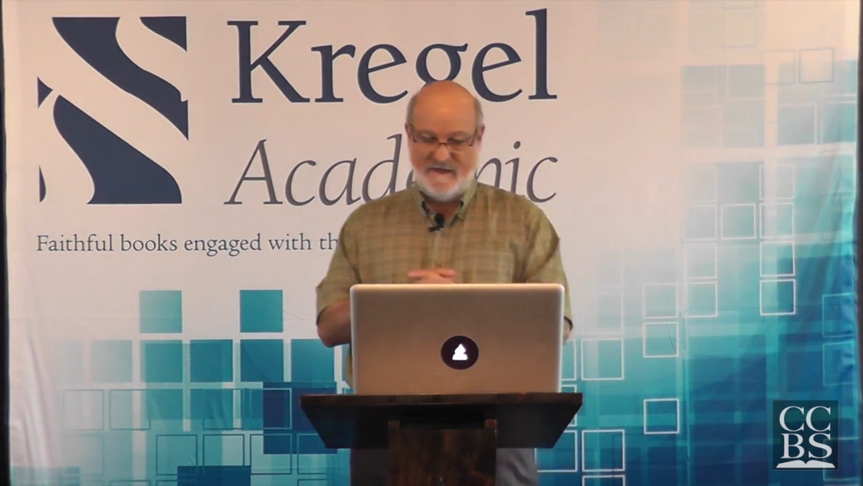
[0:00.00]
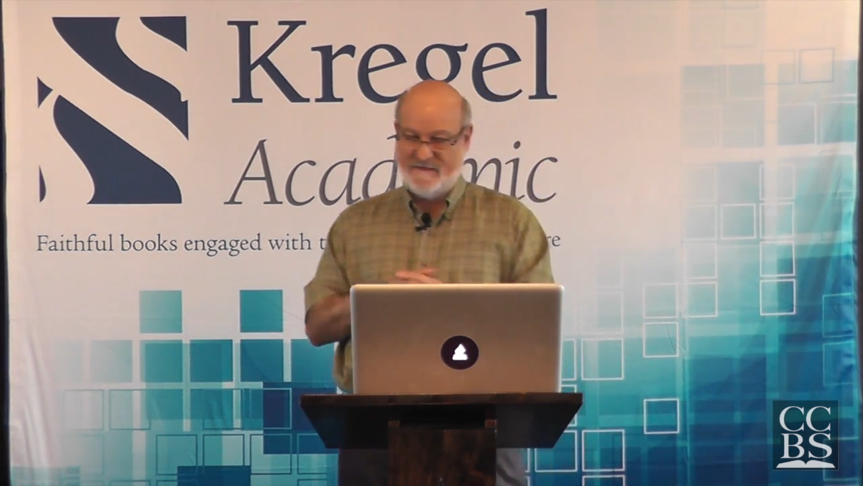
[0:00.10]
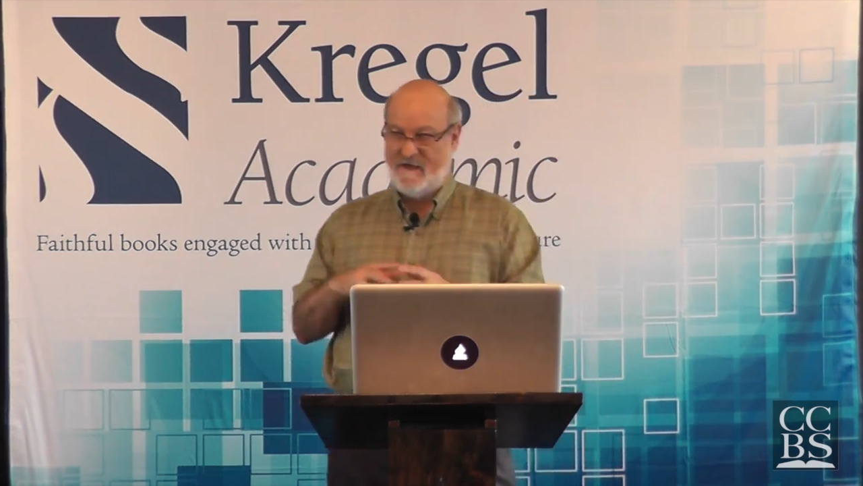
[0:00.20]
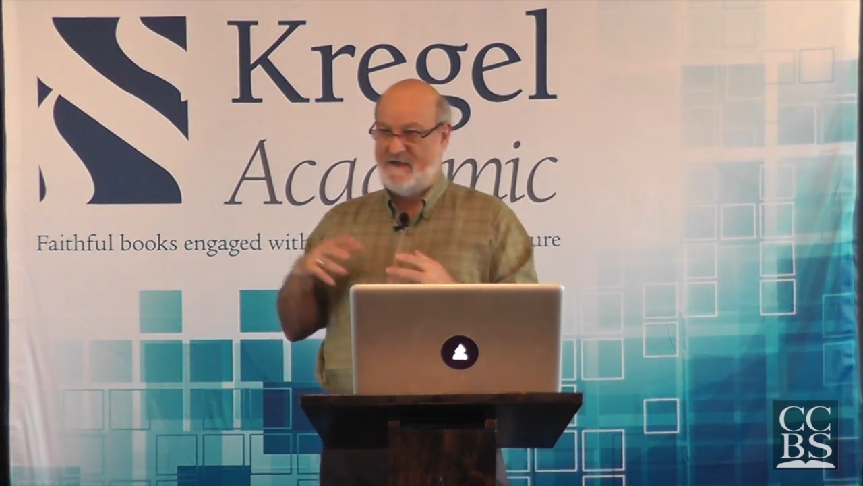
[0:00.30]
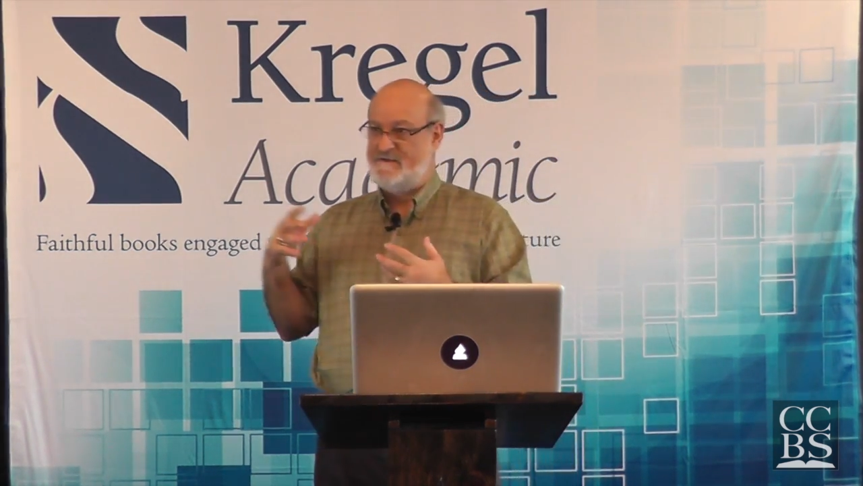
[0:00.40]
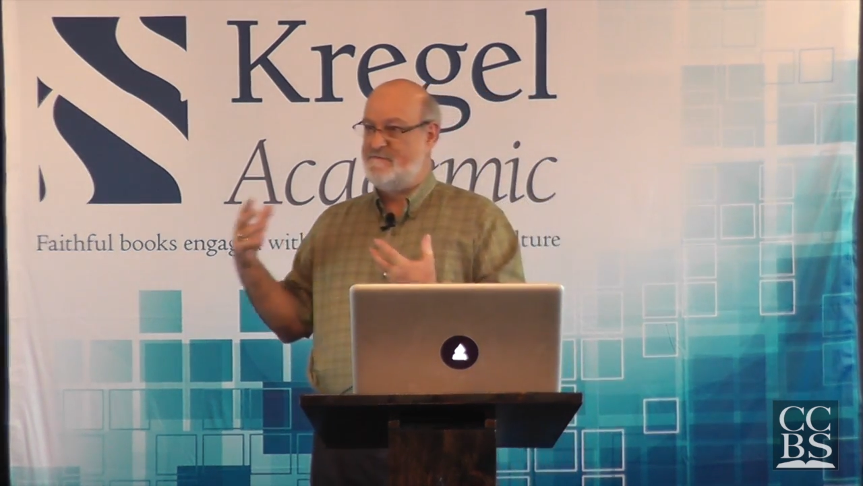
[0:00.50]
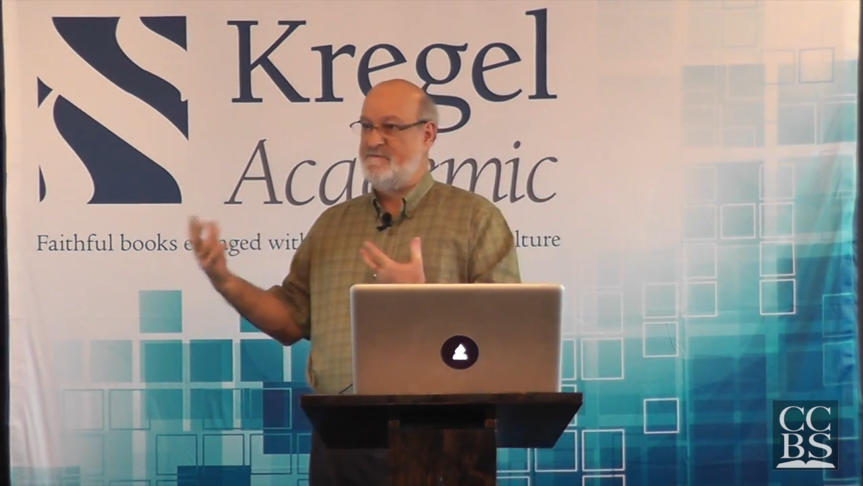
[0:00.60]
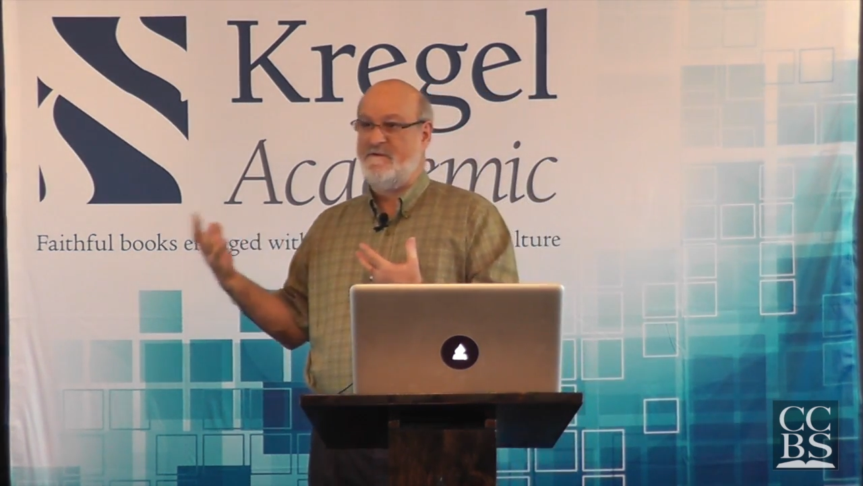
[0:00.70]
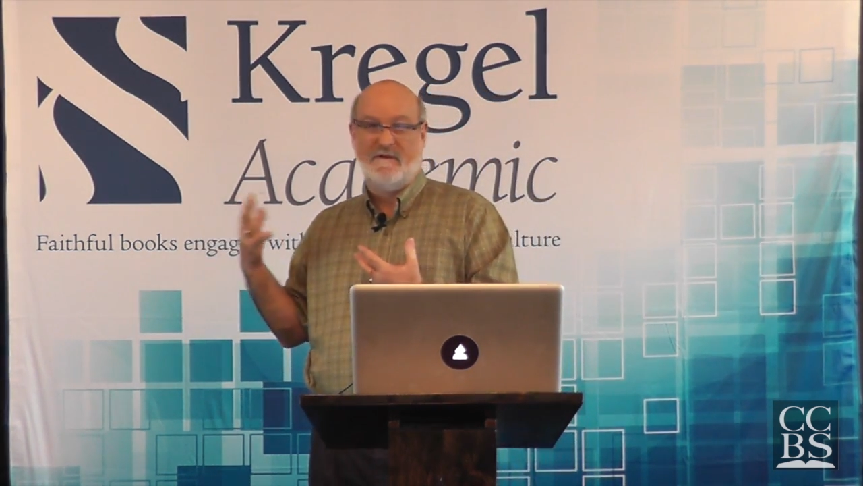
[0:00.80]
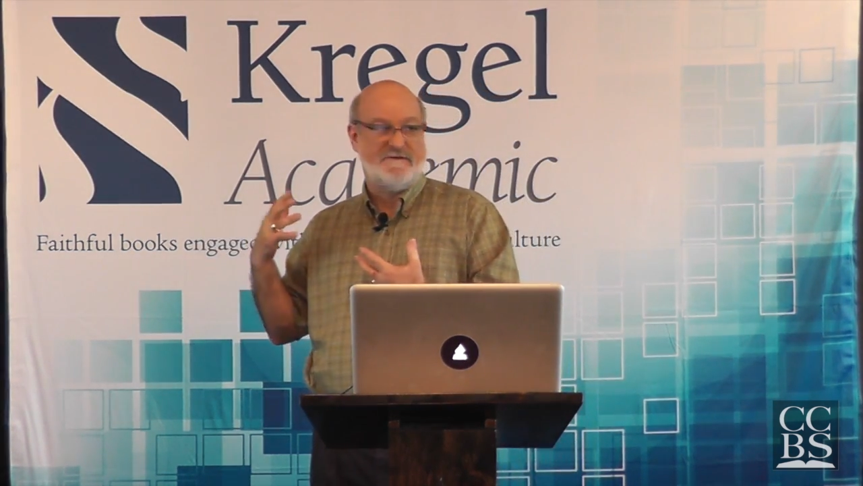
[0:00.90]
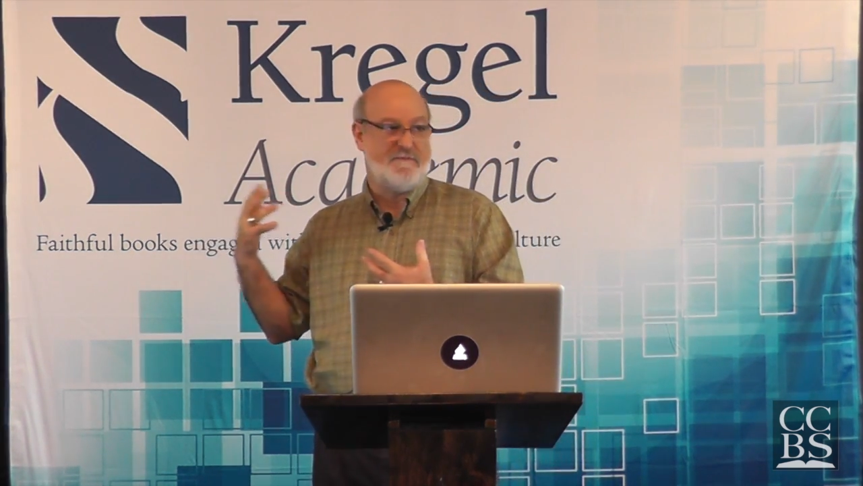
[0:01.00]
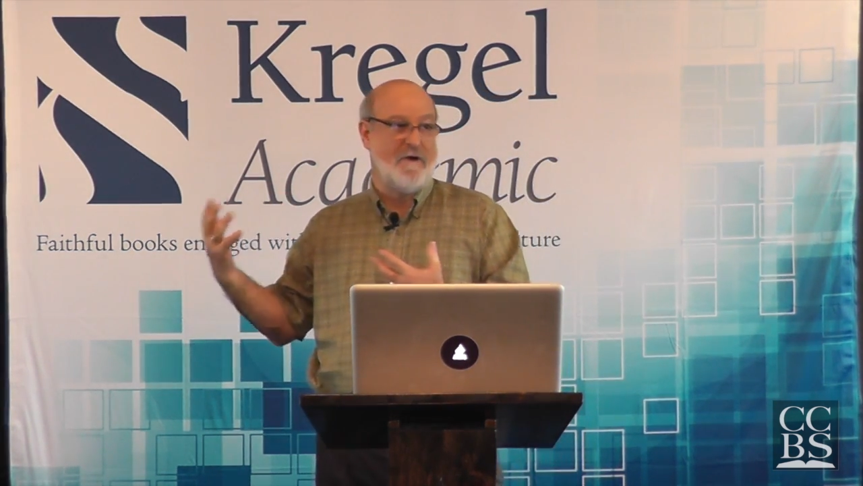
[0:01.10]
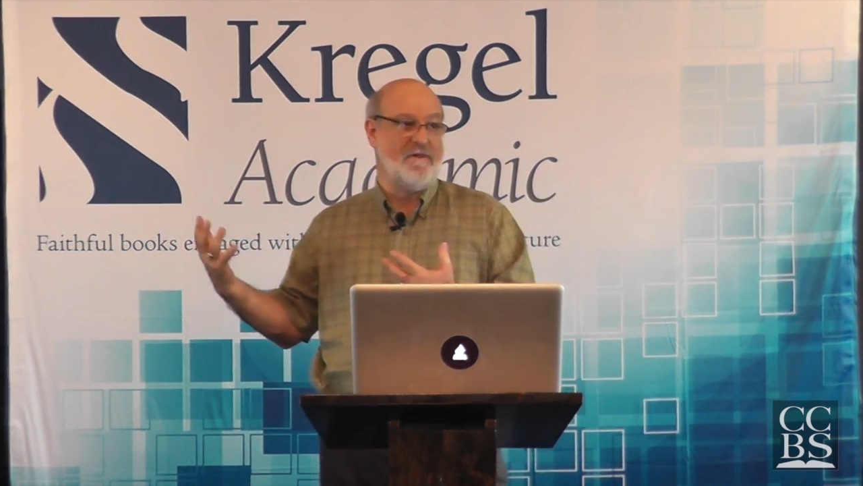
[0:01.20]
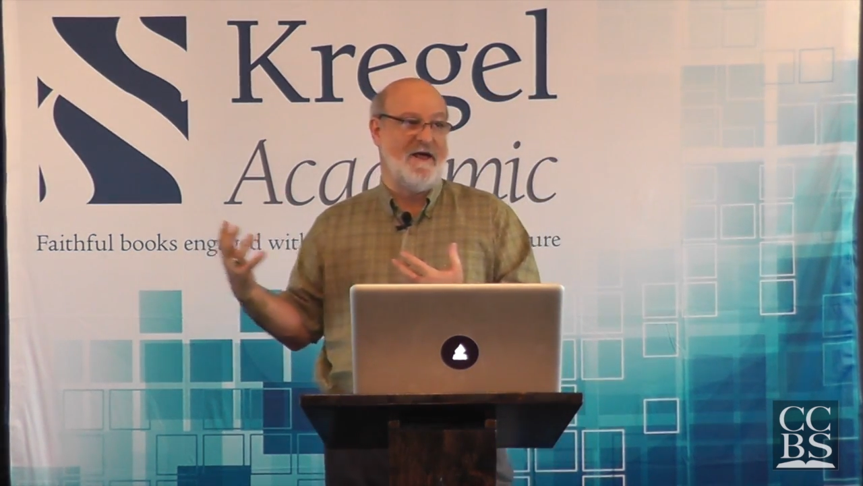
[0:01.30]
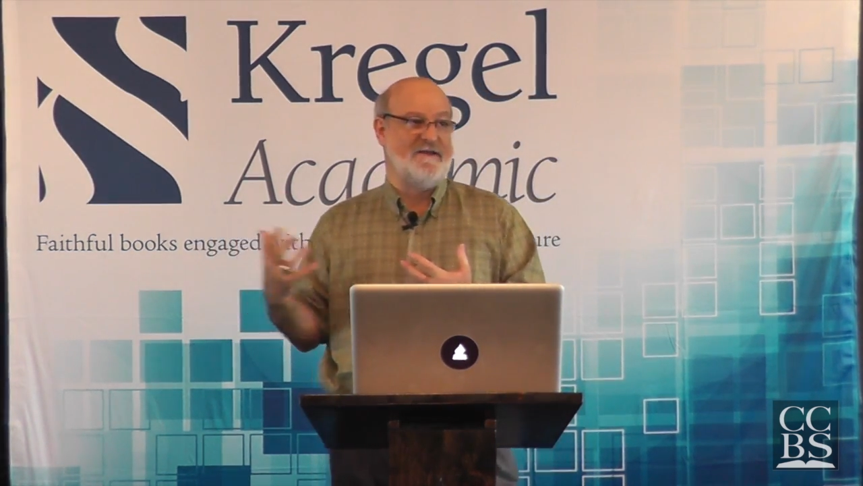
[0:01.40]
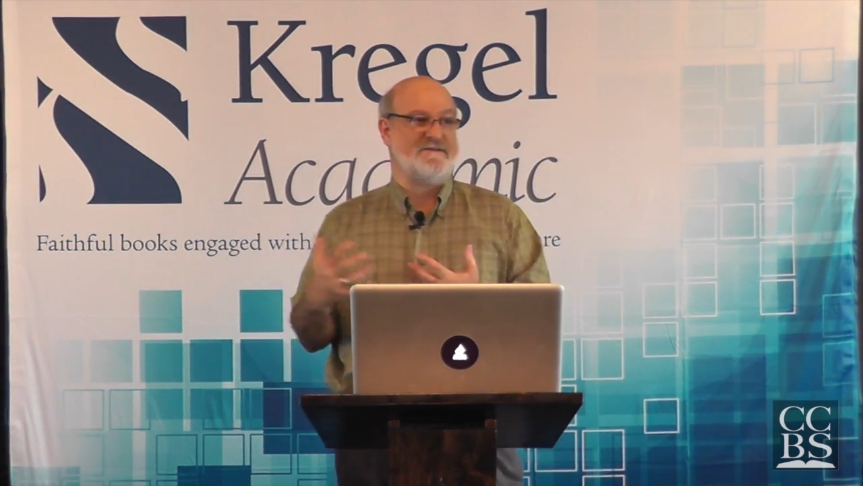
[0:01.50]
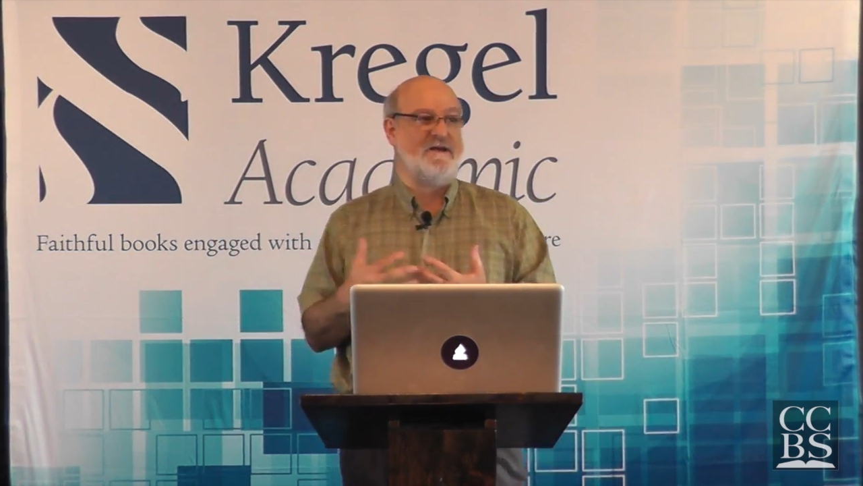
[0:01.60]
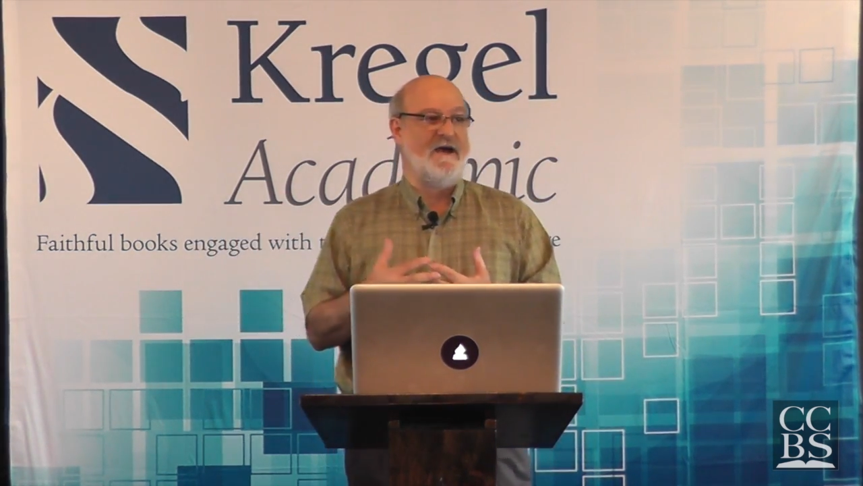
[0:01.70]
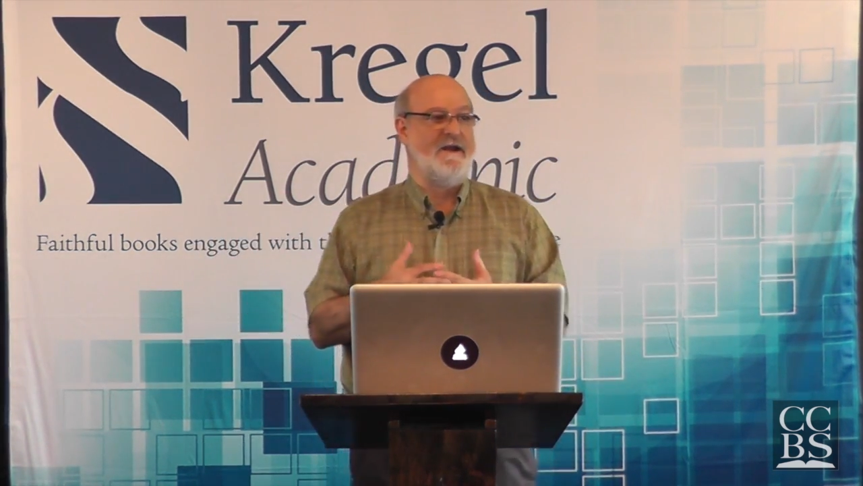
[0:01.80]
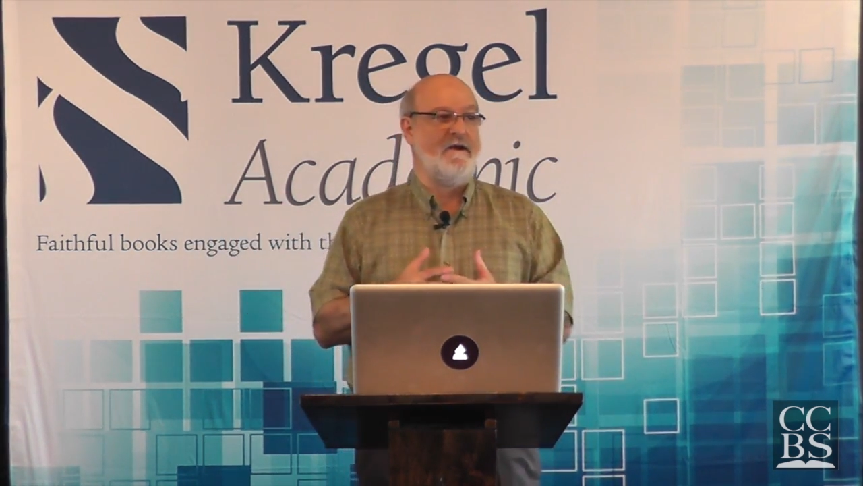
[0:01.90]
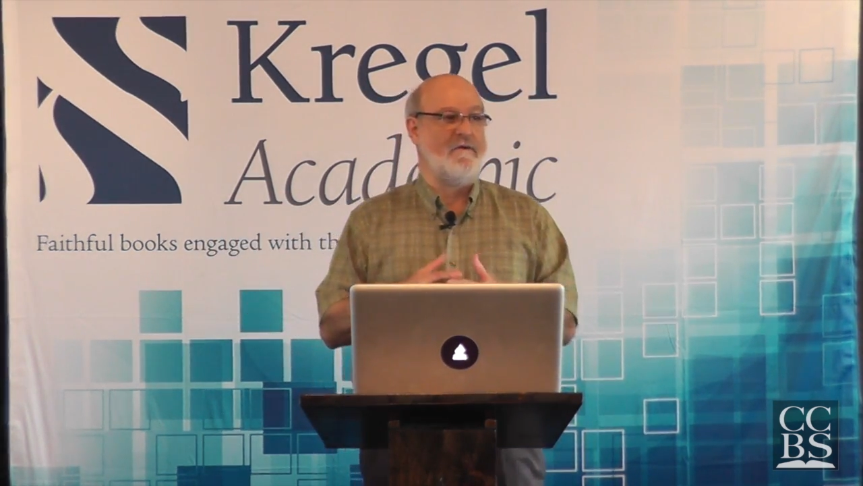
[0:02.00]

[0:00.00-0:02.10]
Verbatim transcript: And as I spoke last night